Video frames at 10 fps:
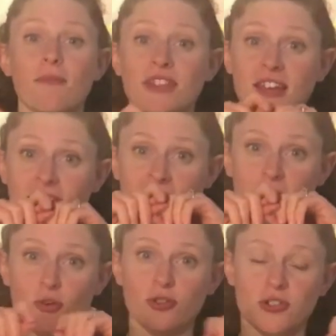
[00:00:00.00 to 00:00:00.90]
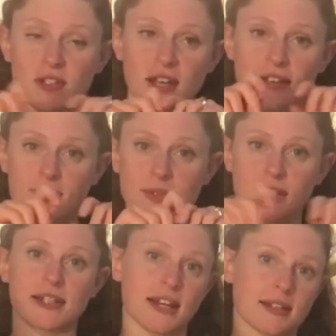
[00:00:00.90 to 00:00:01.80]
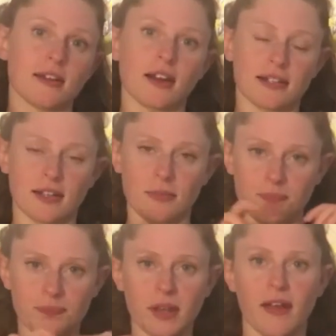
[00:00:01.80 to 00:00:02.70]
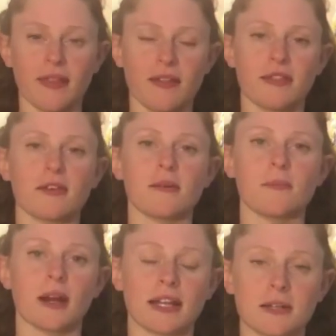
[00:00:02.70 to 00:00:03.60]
They will just say stated item and then the money.